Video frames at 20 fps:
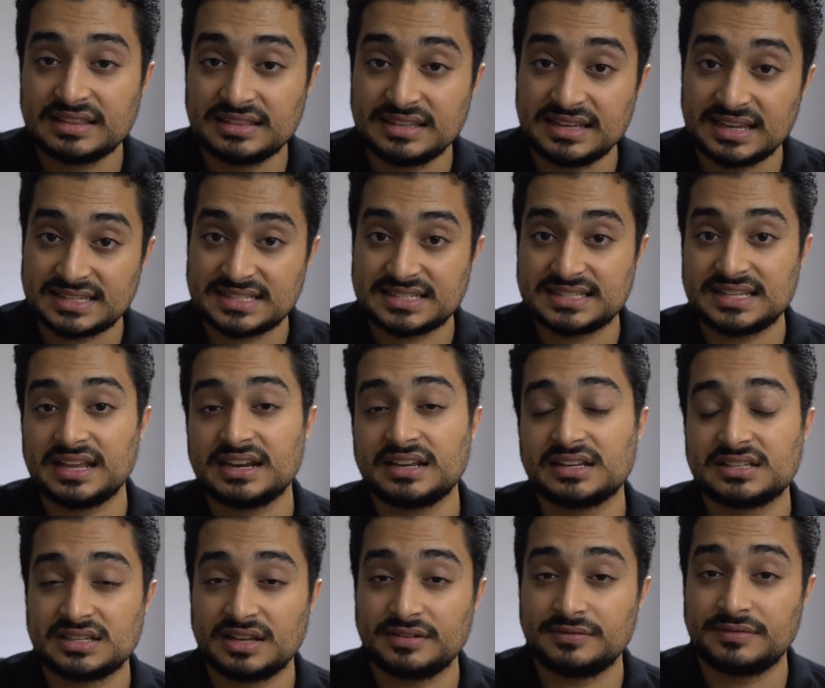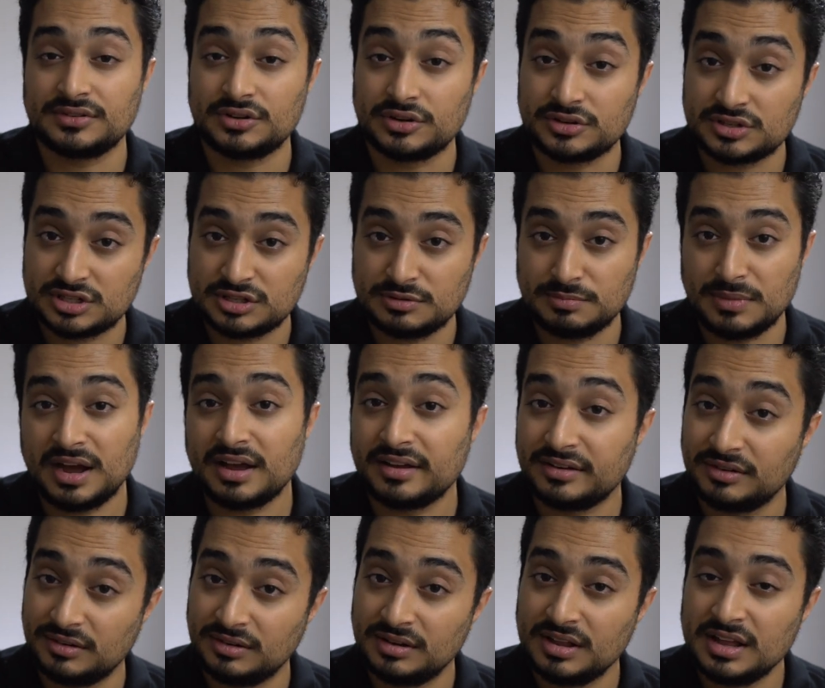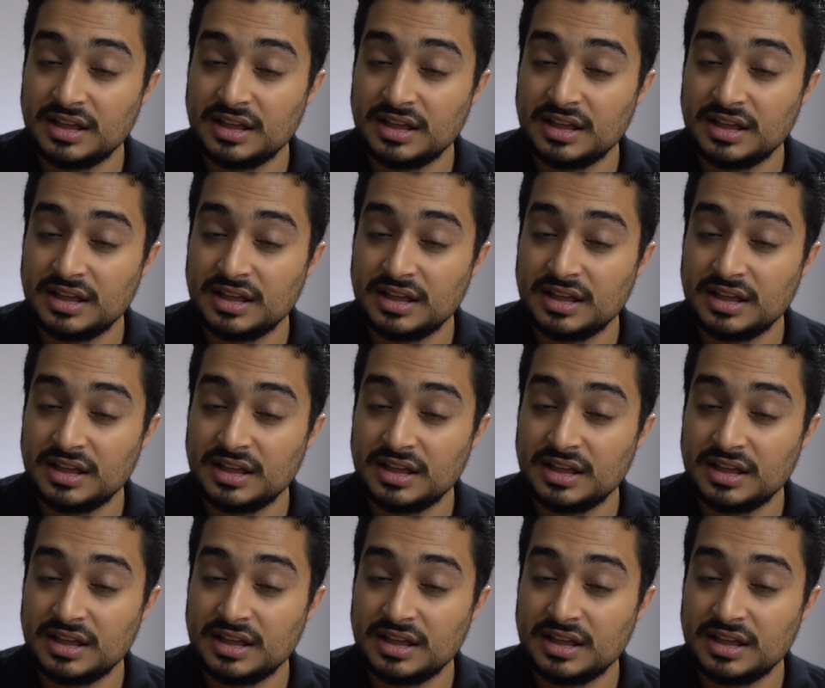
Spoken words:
the aesthetics of your smile,